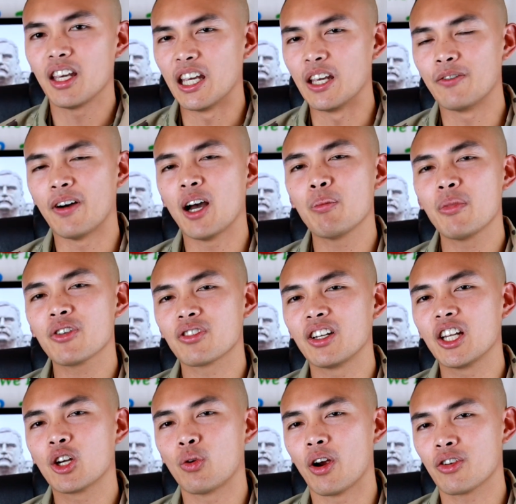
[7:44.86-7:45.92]
If I missed
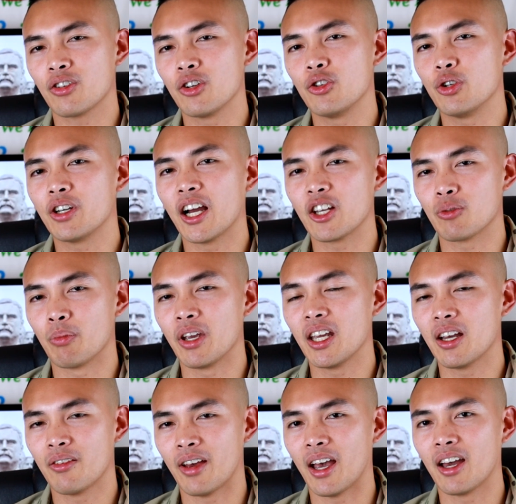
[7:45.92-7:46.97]
any questions you guys may
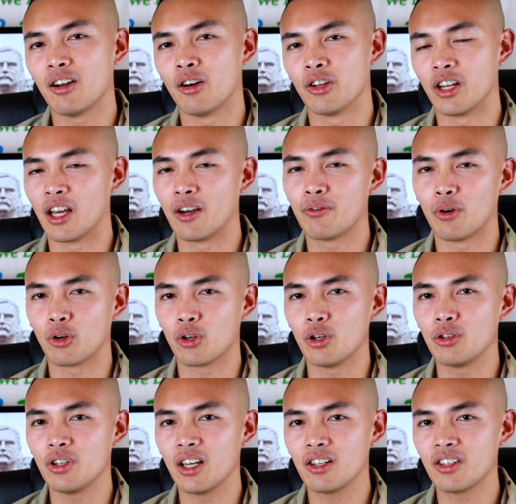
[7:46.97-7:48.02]
have had on the
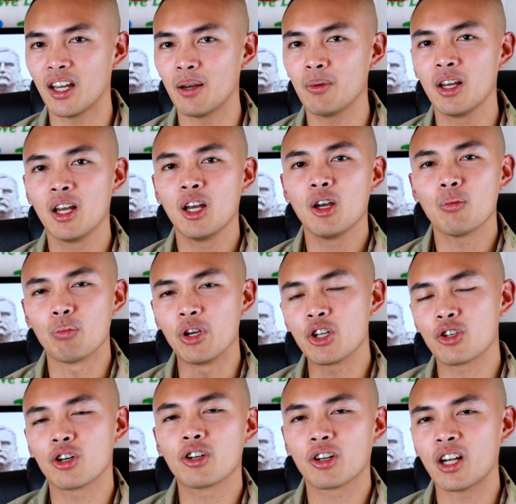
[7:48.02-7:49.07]
AFOQT exam, be
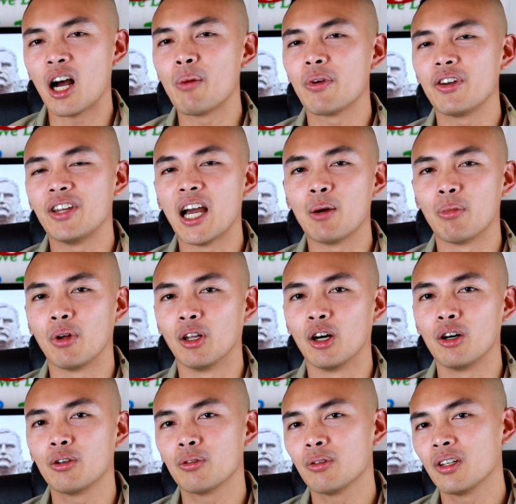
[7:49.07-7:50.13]
sure to comment down
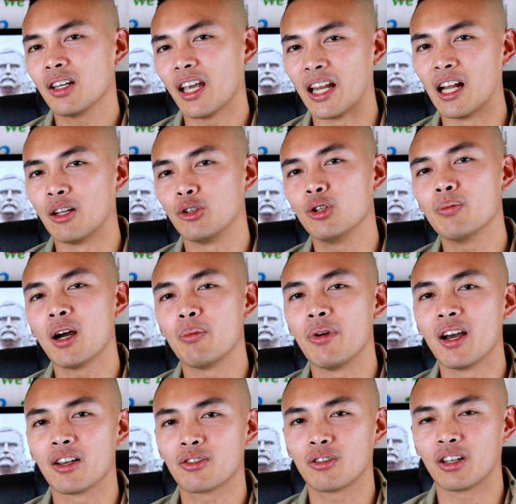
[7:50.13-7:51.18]
below and I'll do my
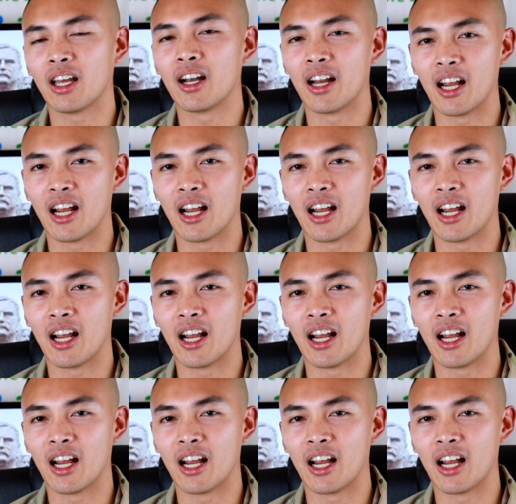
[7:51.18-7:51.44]
best to get an